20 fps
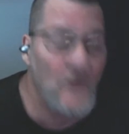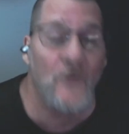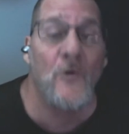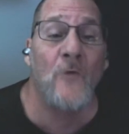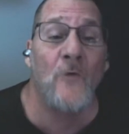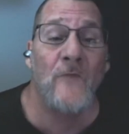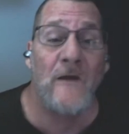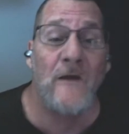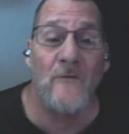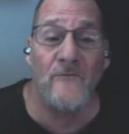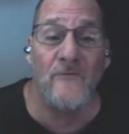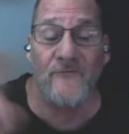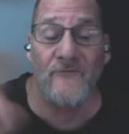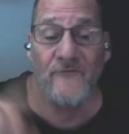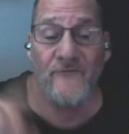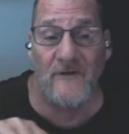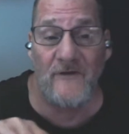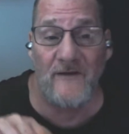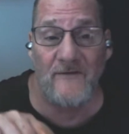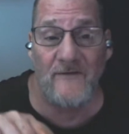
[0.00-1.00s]
Or no, that was
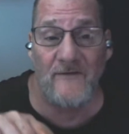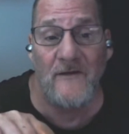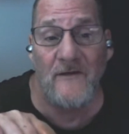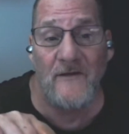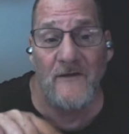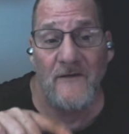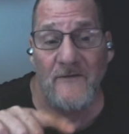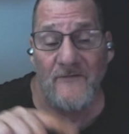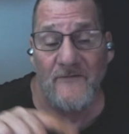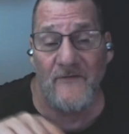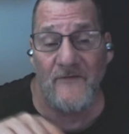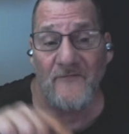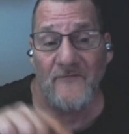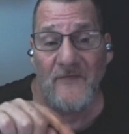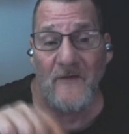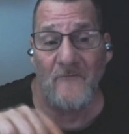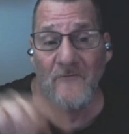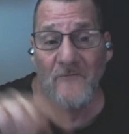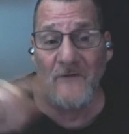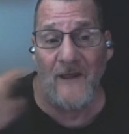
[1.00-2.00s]
she asked
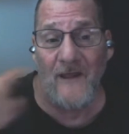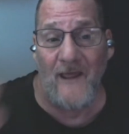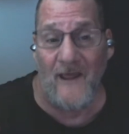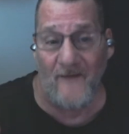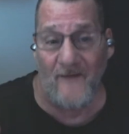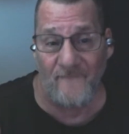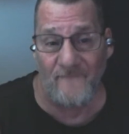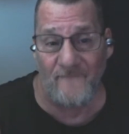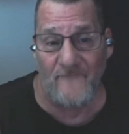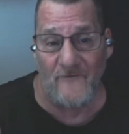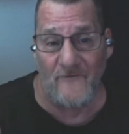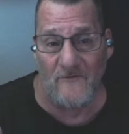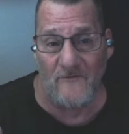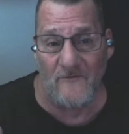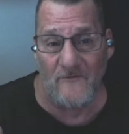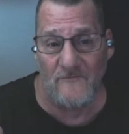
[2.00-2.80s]
that one after.